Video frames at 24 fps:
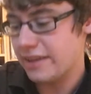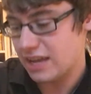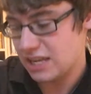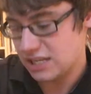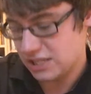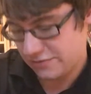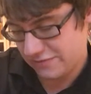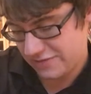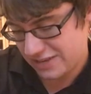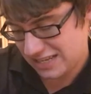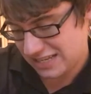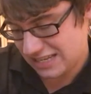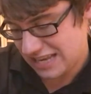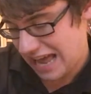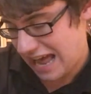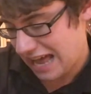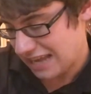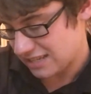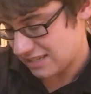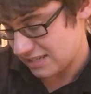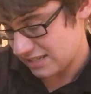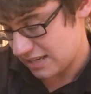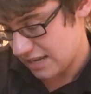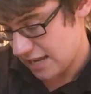like is
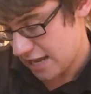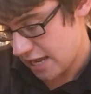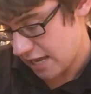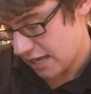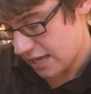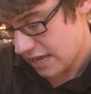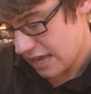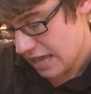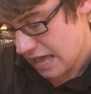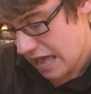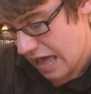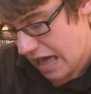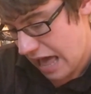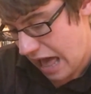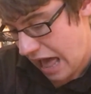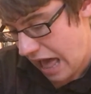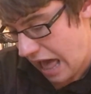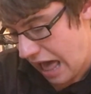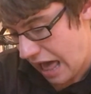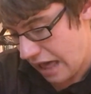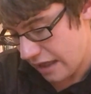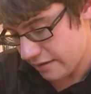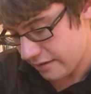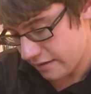fantastic,
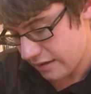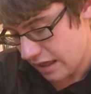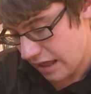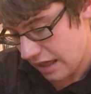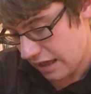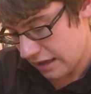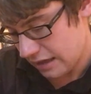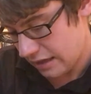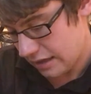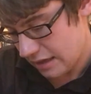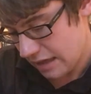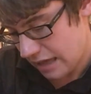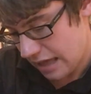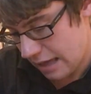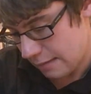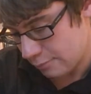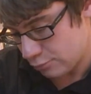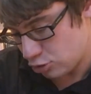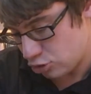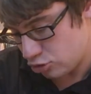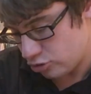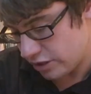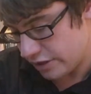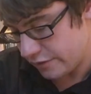and like
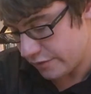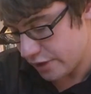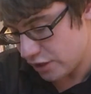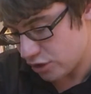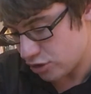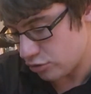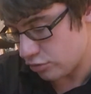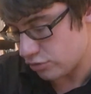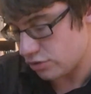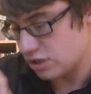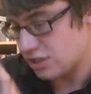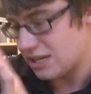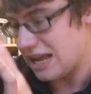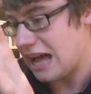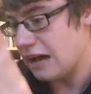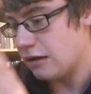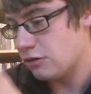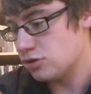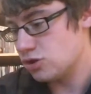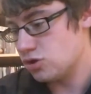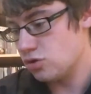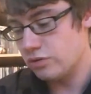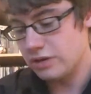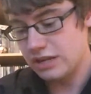Street Rituals, the
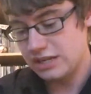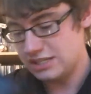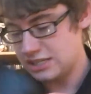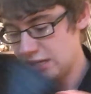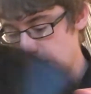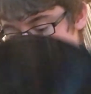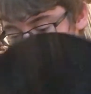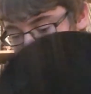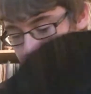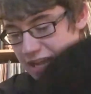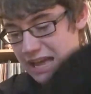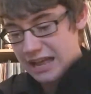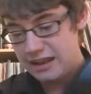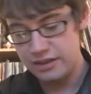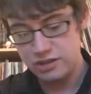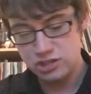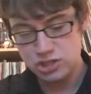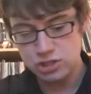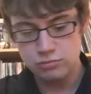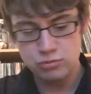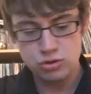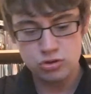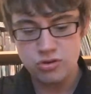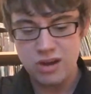title song itself. So yeah, there's
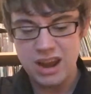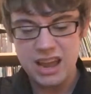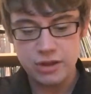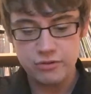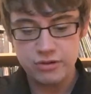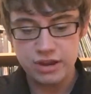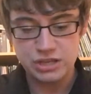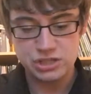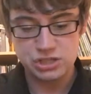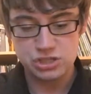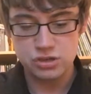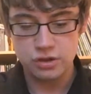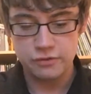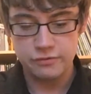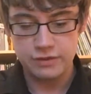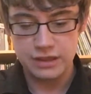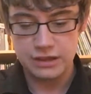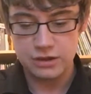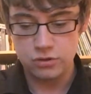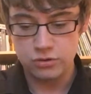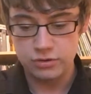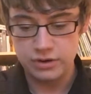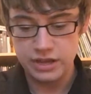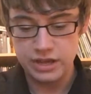some great stuff
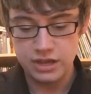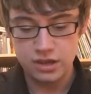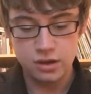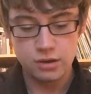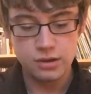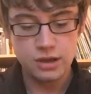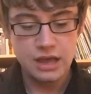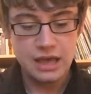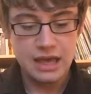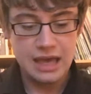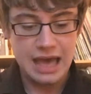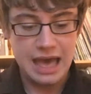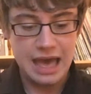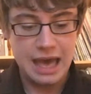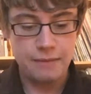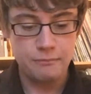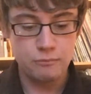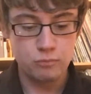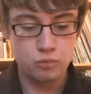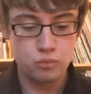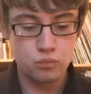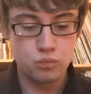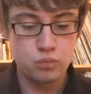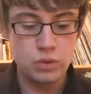like on here,
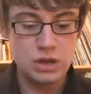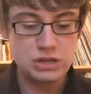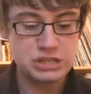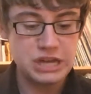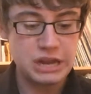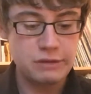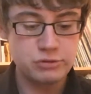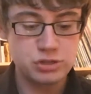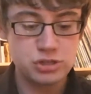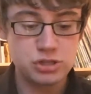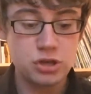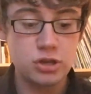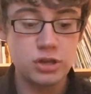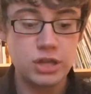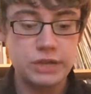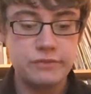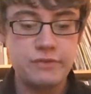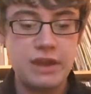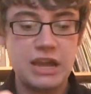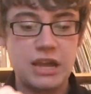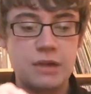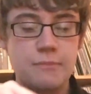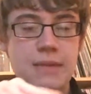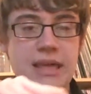which I would certainly
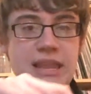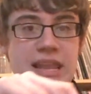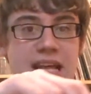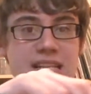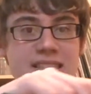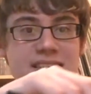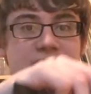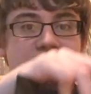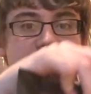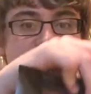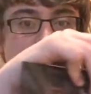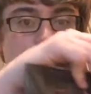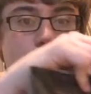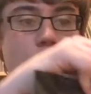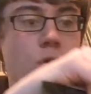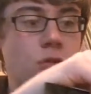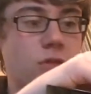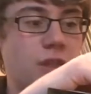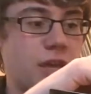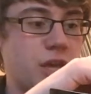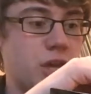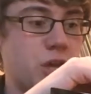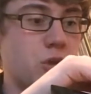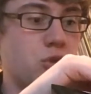recommend like to
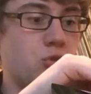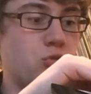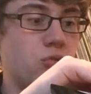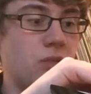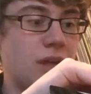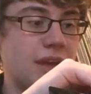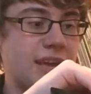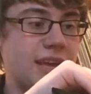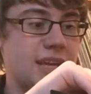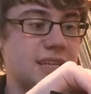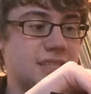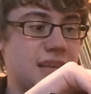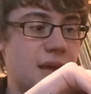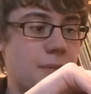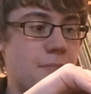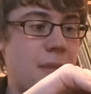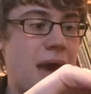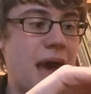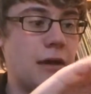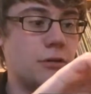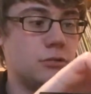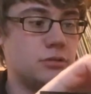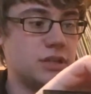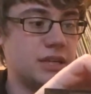anyone like you like is like
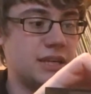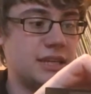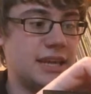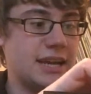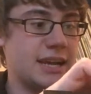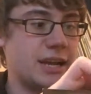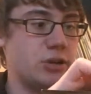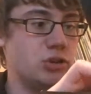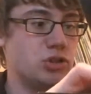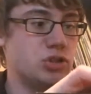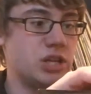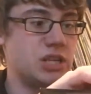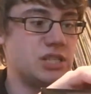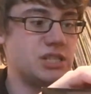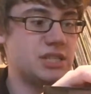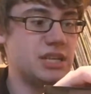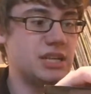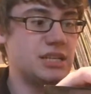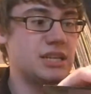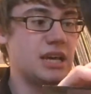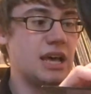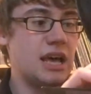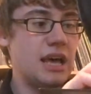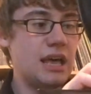mildly like
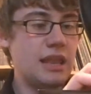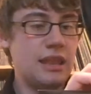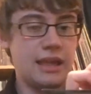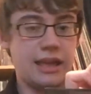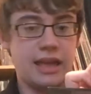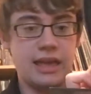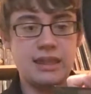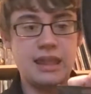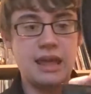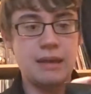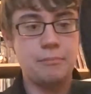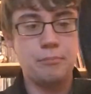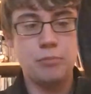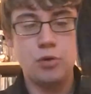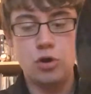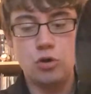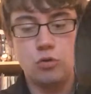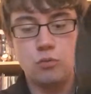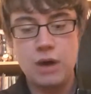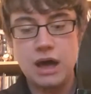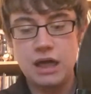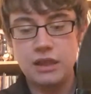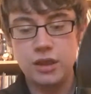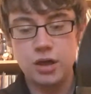interested like in like
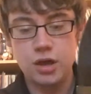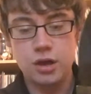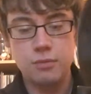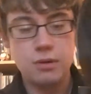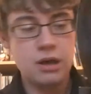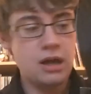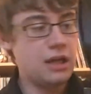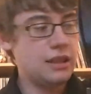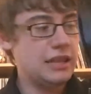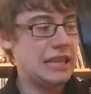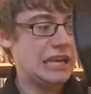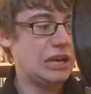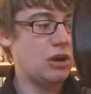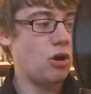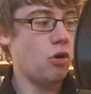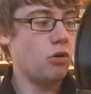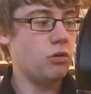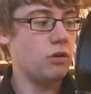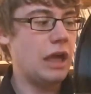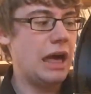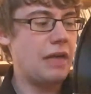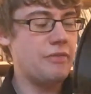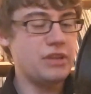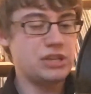Paul Weller, like
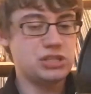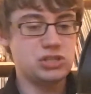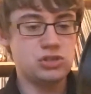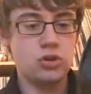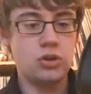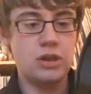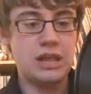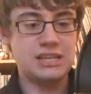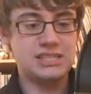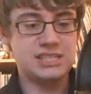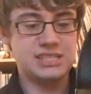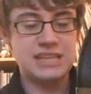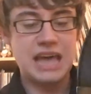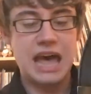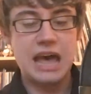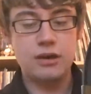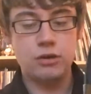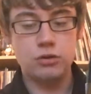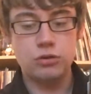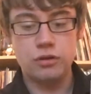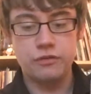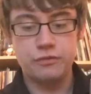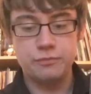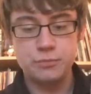all like this sort of like
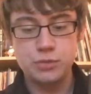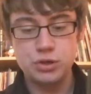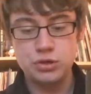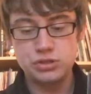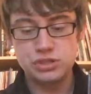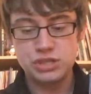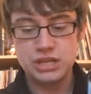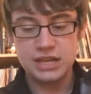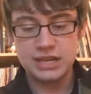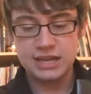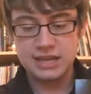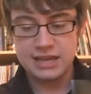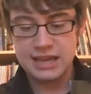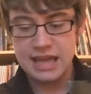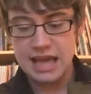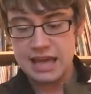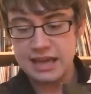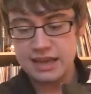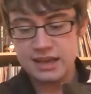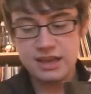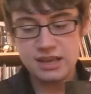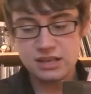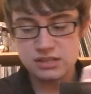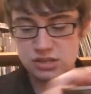style of music. Yeah,
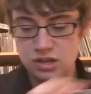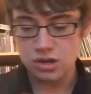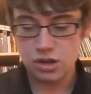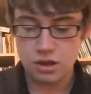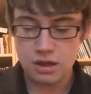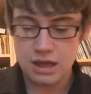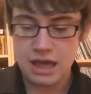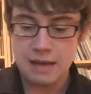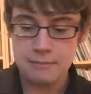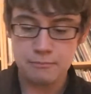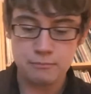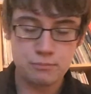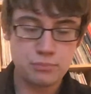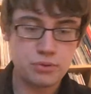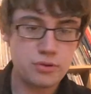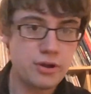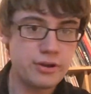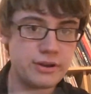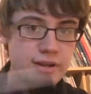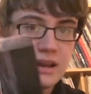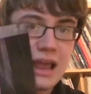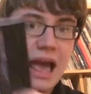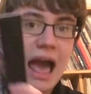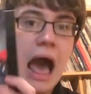it is a
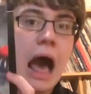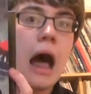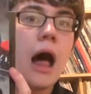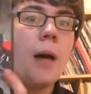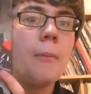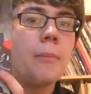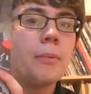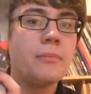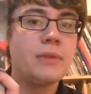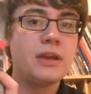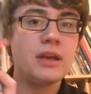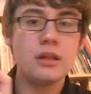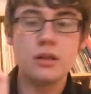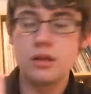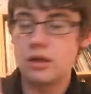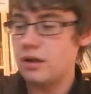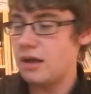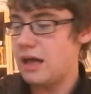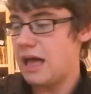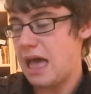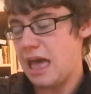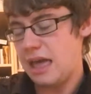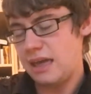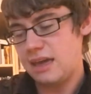brilliant album
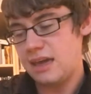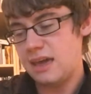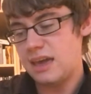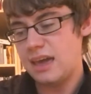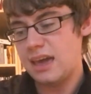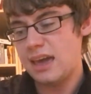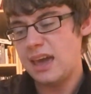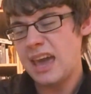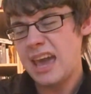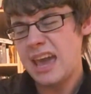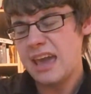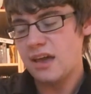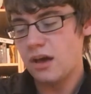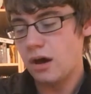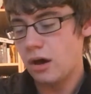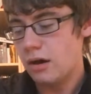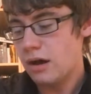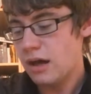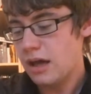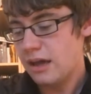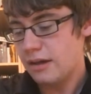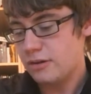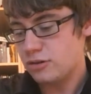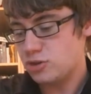here,
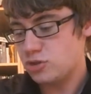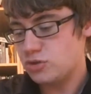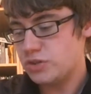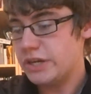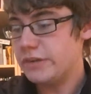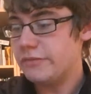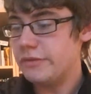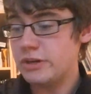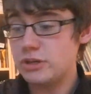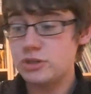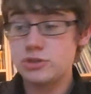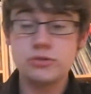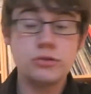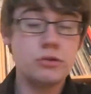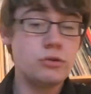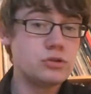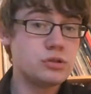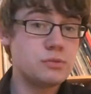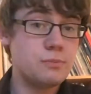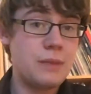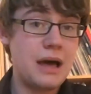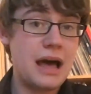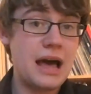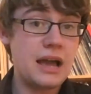Street
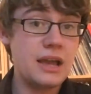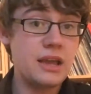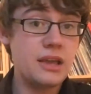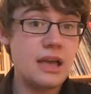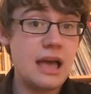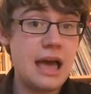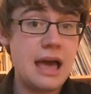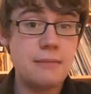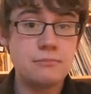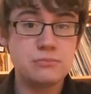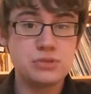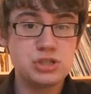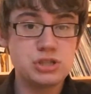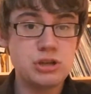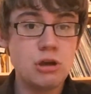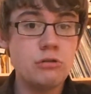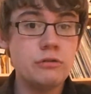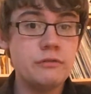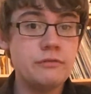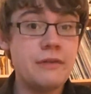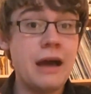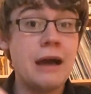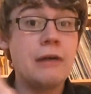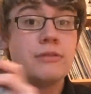Rituals by
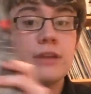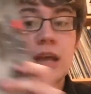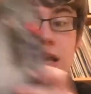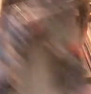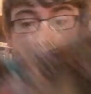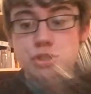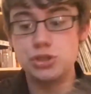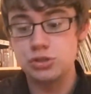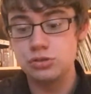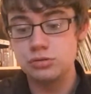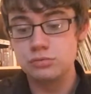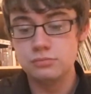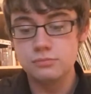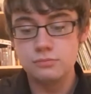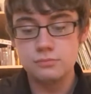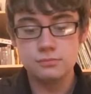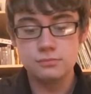Stone Foundation.